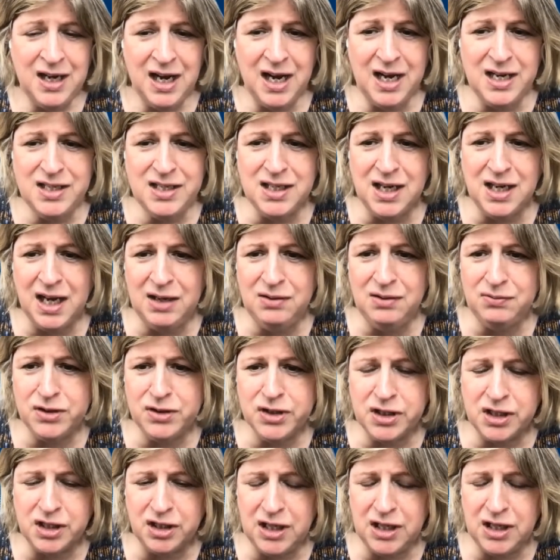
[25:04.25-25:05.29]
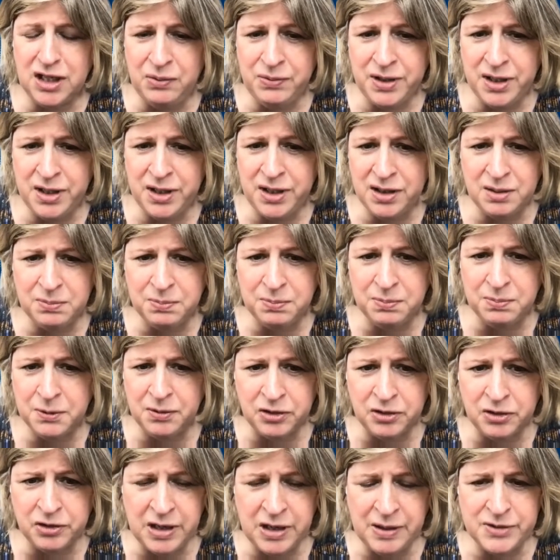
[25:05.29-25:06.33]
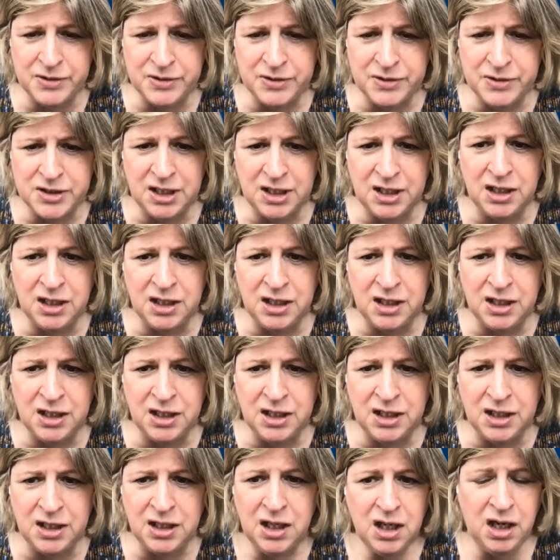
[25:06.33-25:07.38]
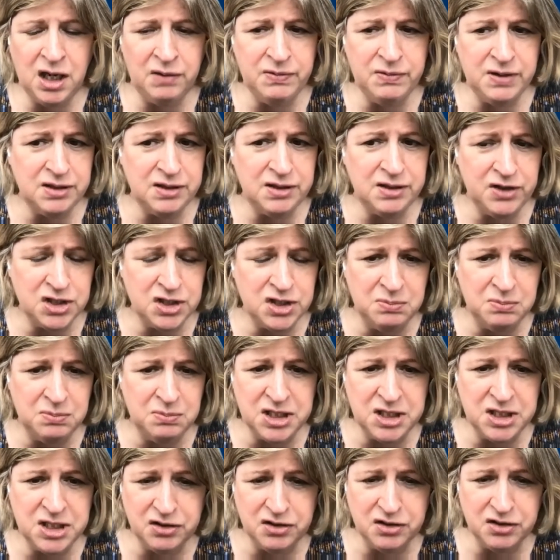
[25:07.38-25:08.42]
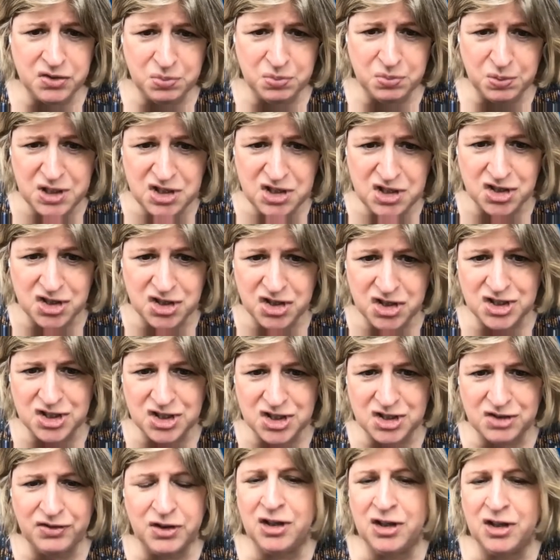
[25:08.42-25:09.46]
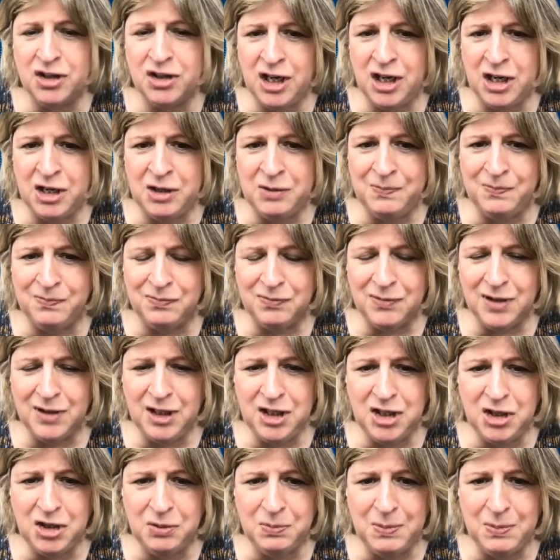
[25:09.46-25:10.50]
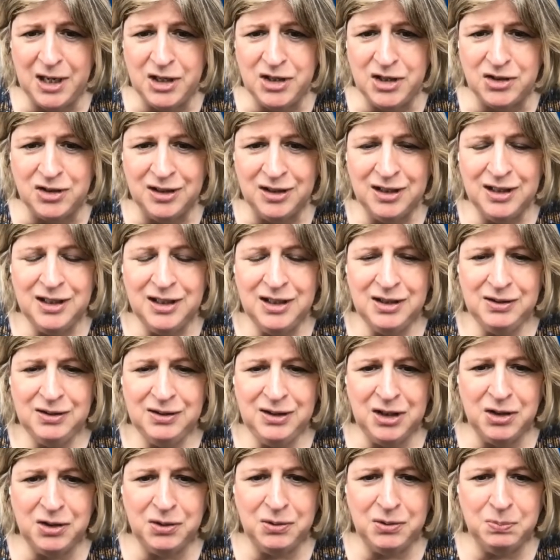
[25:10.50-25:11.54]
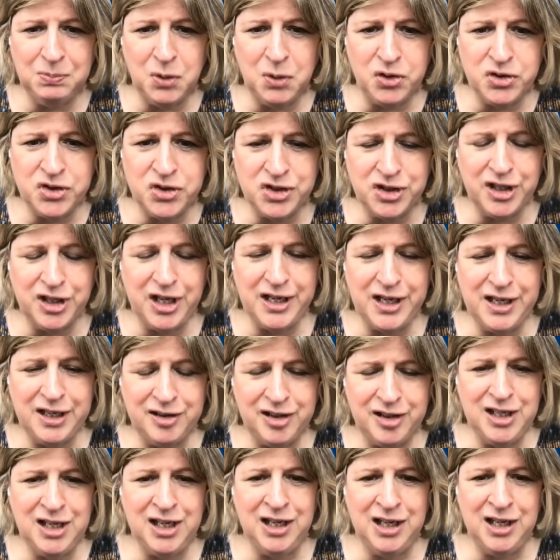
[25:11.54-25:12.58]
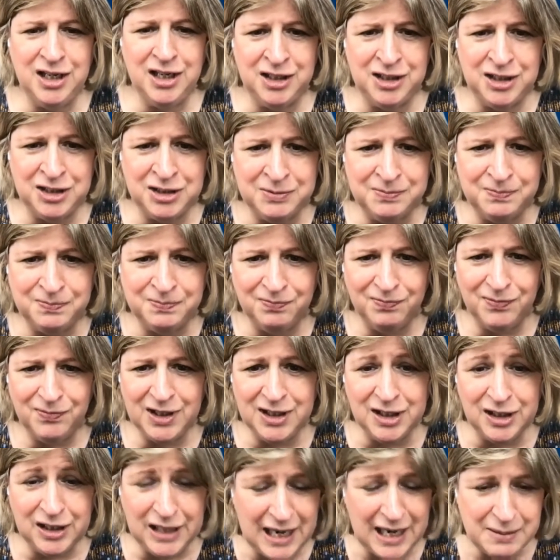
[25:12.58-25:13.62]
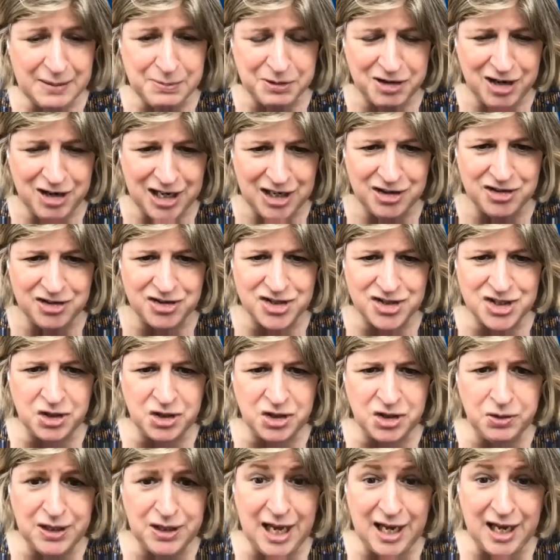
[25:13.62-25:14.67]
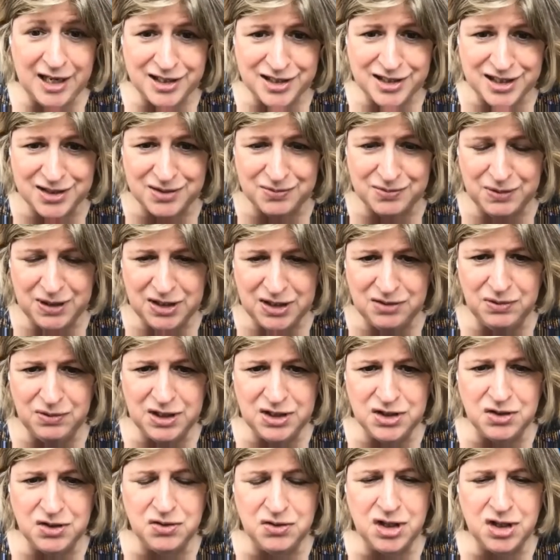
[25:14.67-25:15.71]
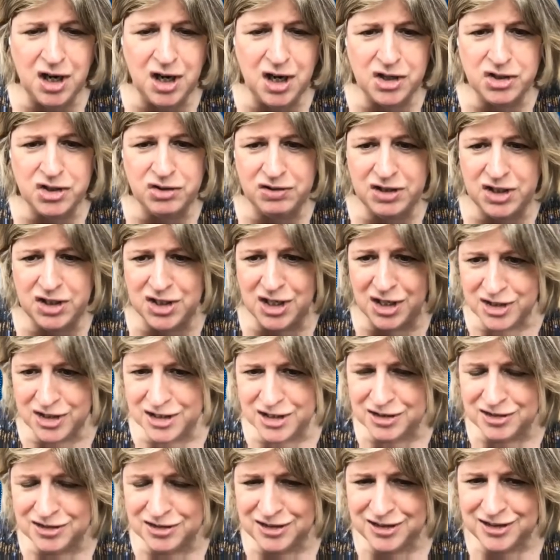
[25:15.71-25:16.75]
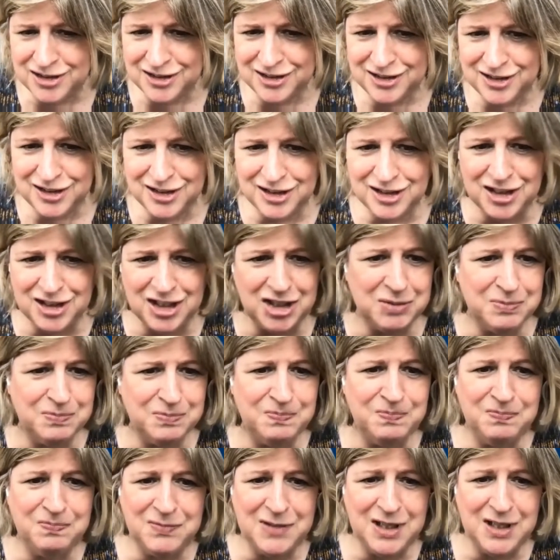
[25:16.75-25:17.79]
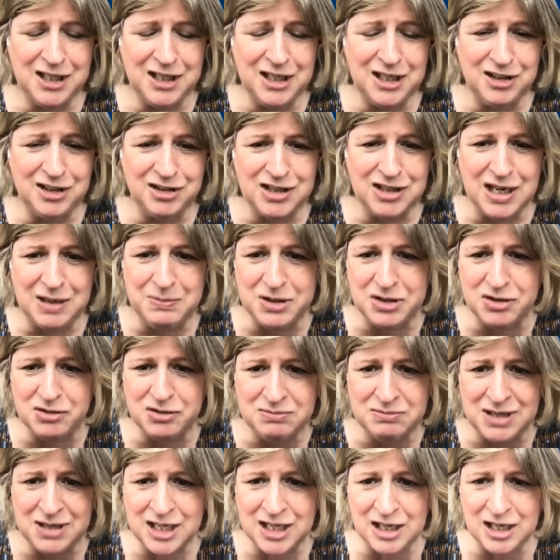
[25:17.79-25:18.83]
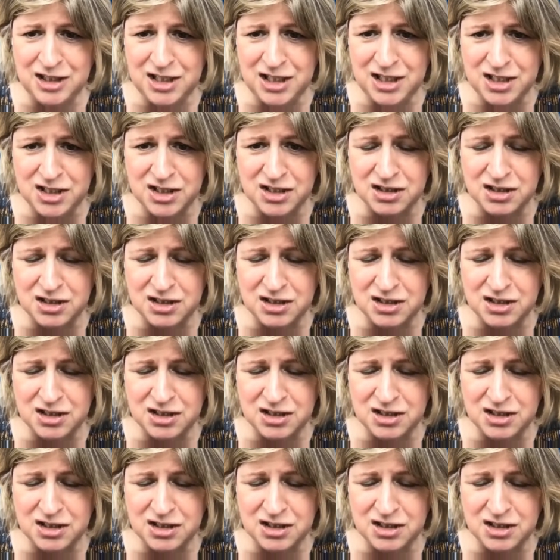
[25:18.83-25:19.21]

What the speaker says: I work a lot with the programs in the Division of Materials Research for, my, most likely collaborators. So yes, we do talk to each other. Any other comments from my colleagues?